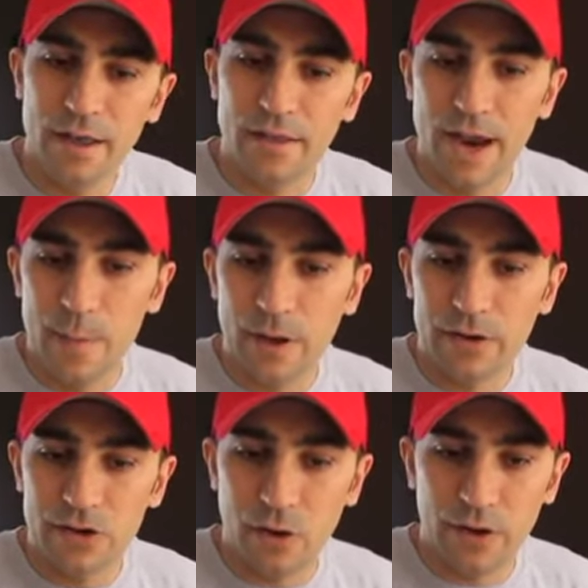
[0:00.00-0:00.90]
the
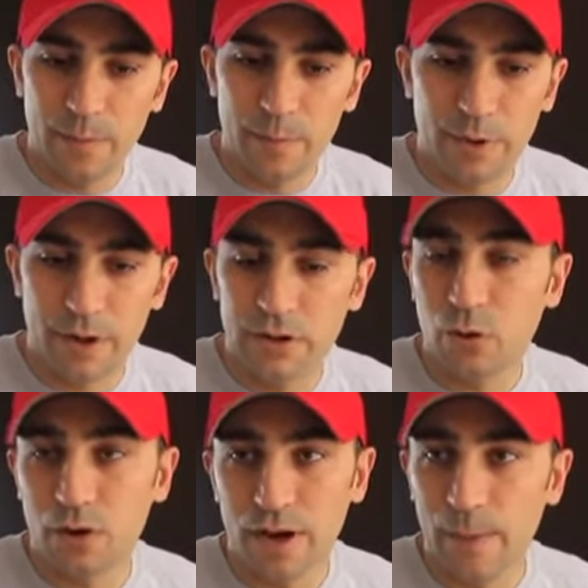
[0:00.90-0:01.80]
ambulance showed up a
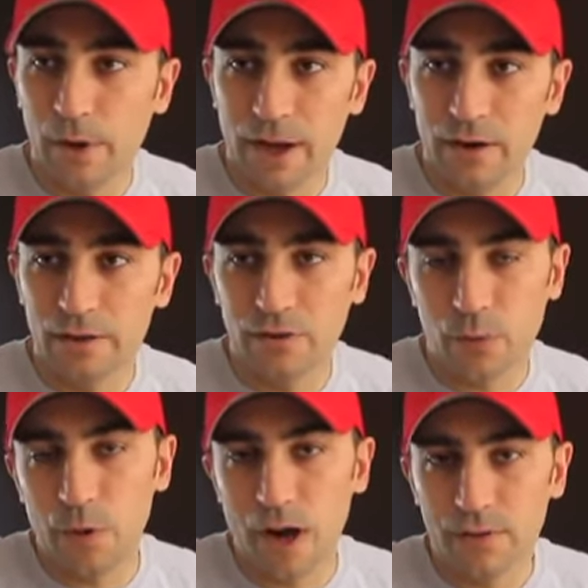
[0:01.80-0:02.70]
short time later and
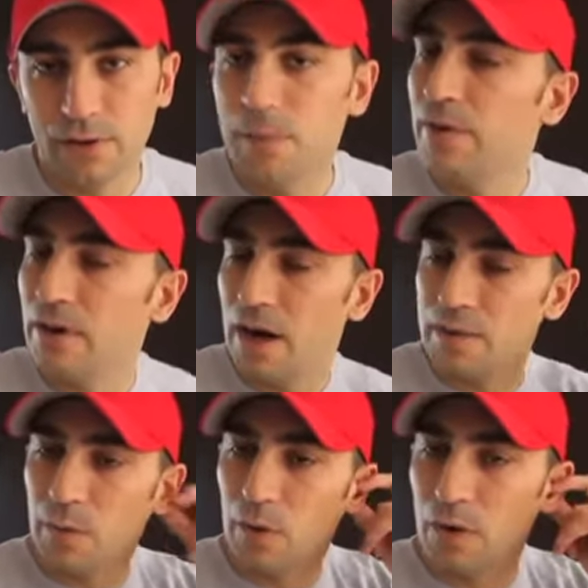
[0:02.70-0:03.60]
took me off to Leamington
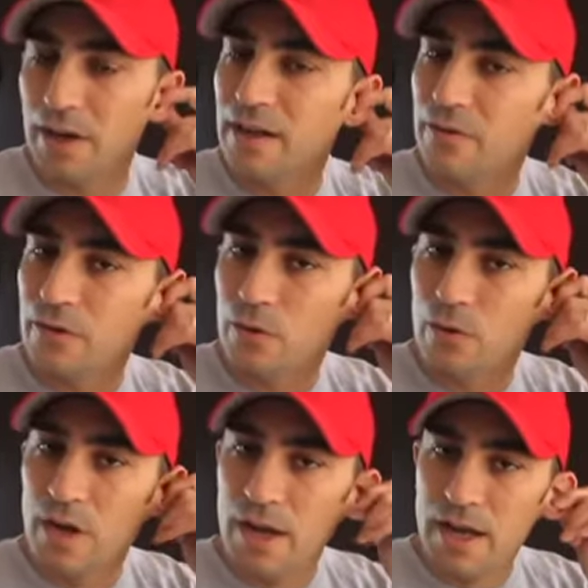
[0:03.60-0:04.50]
Hospital, where they did a
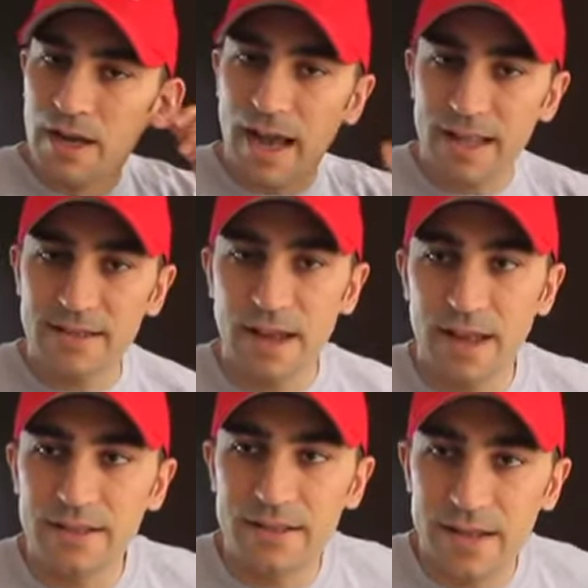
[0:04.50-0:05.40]
few CAT
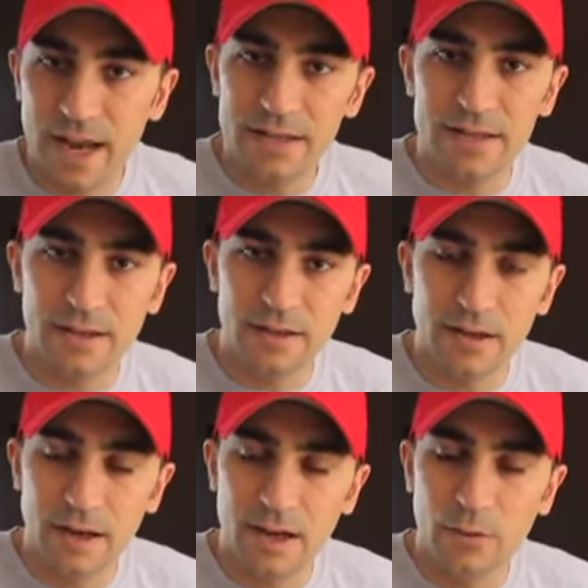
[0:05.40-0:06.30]
scans and tests, and
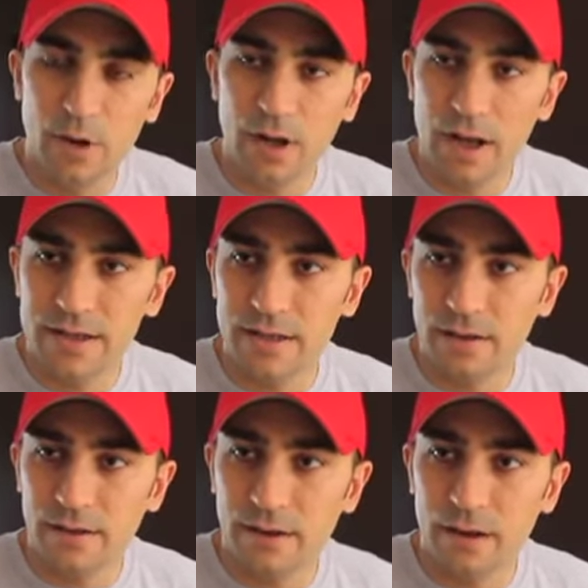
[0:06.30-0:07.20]
realized
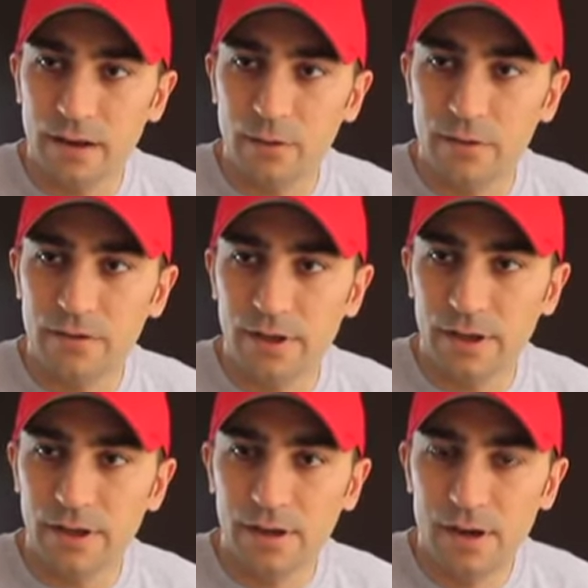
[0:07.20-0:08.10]
that it was
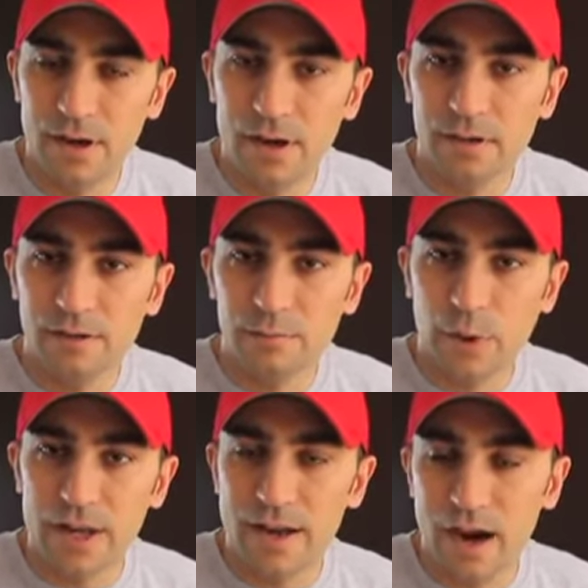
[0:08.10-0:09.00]
a
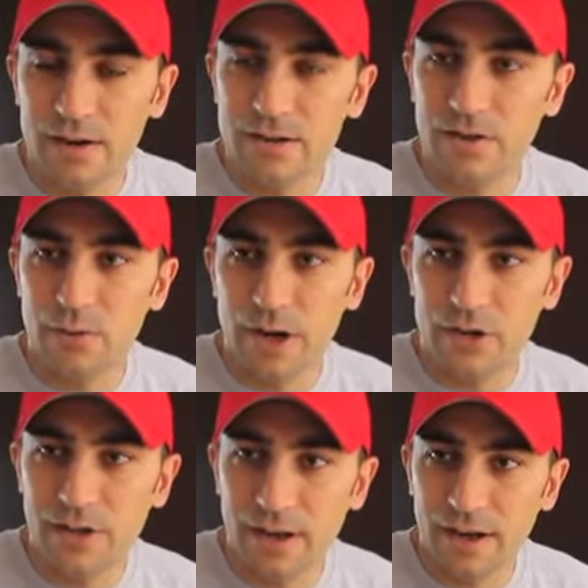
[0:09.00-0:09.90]
pretty dire
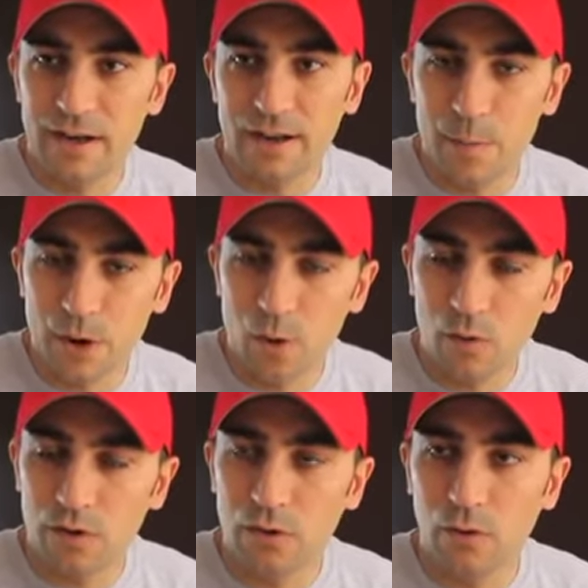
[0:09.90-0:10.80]
situation. They needed to get me
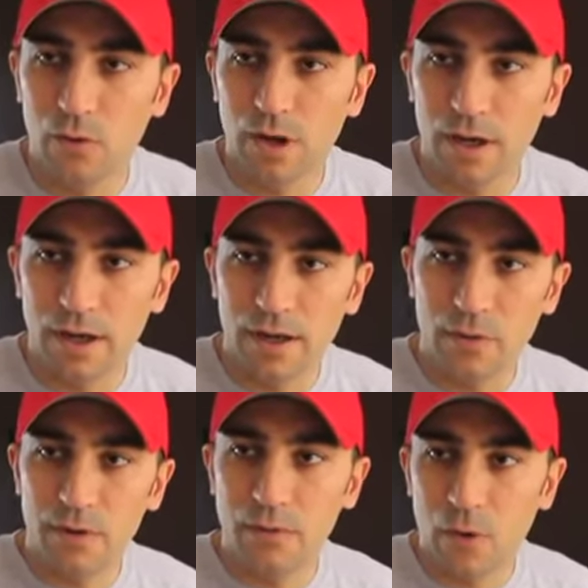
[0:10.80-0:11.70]
over to
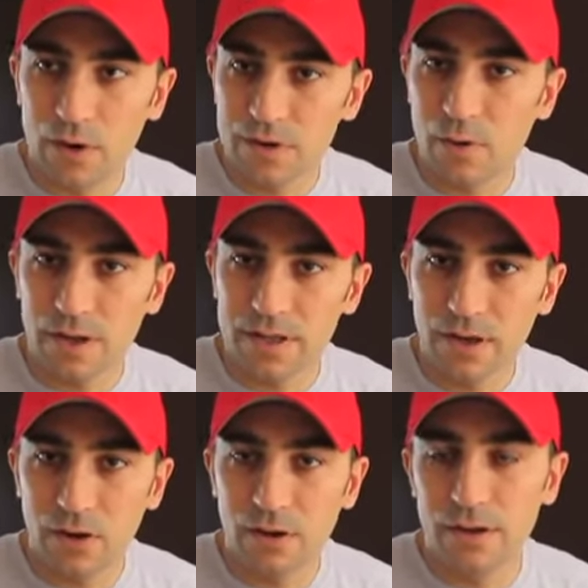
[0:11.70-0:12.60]
Henry Ford as quick as they
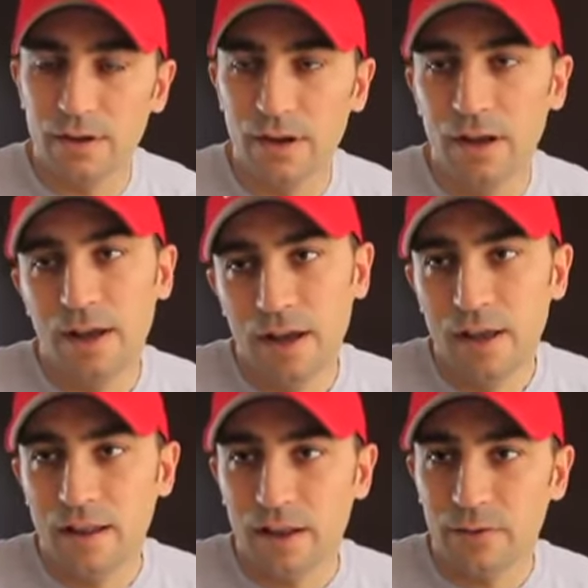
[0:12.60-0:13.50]
could, and
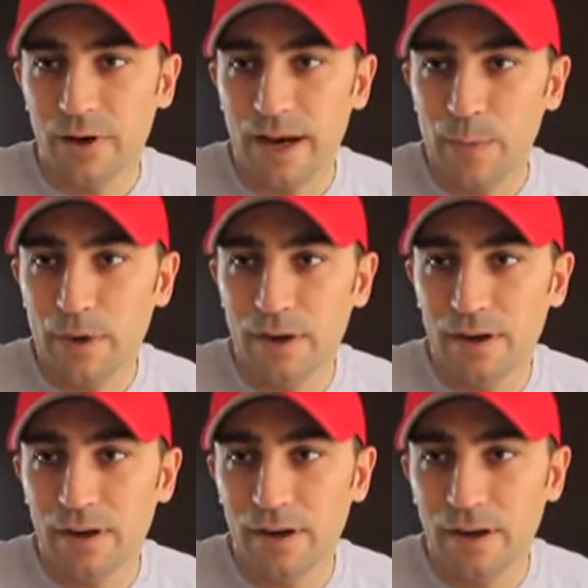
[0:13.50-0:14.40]
that's what happened.
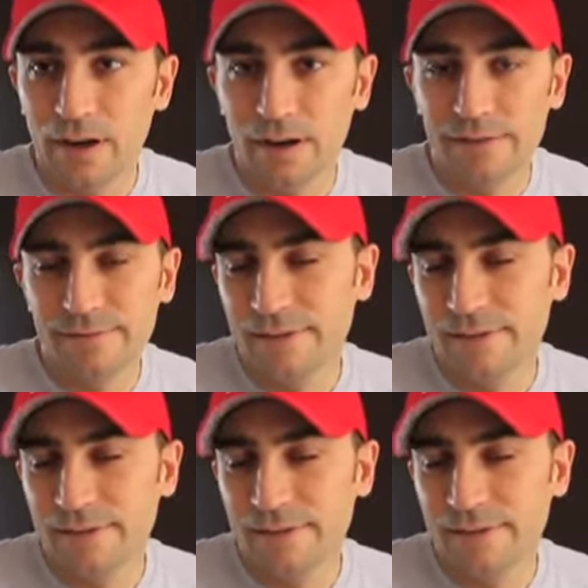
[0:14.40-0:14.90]
And